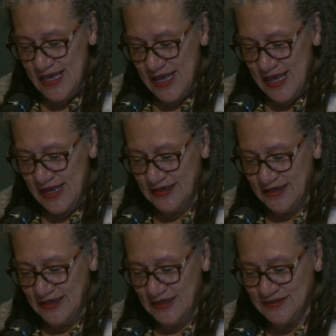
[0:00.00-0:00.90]
And
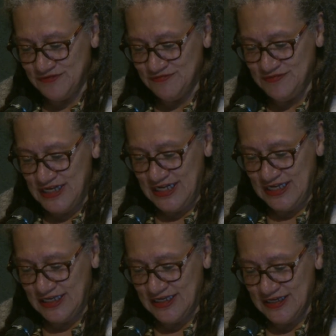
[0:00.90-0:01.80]
it
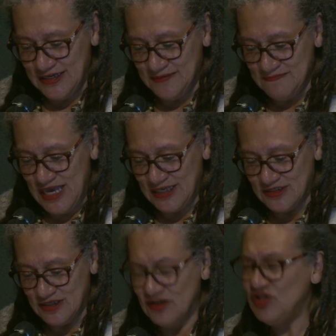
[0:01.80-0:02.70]
really
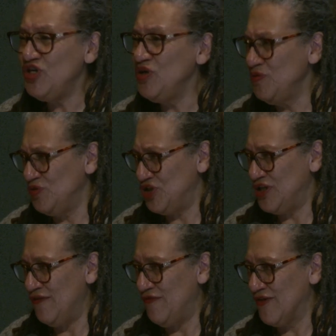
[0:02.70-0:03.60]
makes a huge
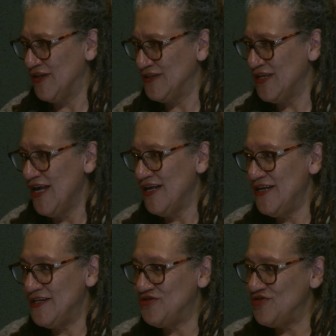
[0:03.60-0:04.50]
difference
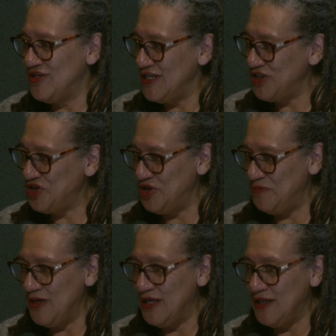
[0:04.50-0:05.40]
that
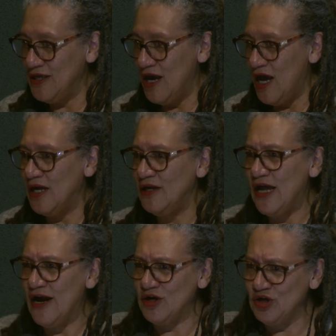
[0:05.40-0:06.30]
traditional media
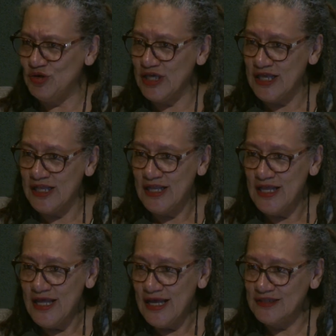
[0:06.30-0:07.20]
are looking
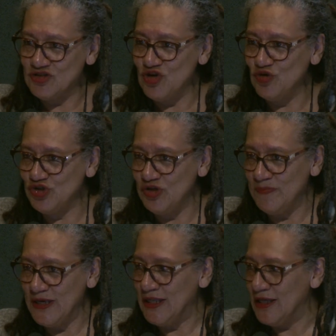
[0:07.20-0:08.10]
at social
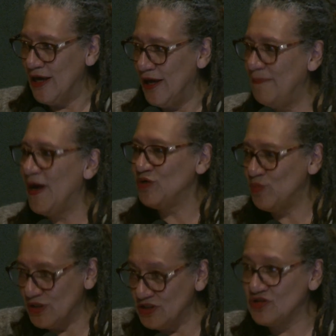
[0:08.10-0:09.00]
media
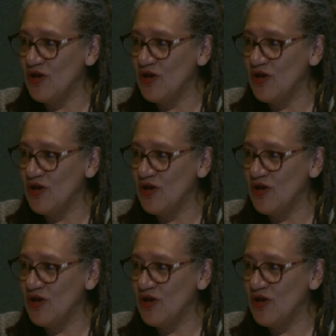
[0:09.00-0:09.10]
about what is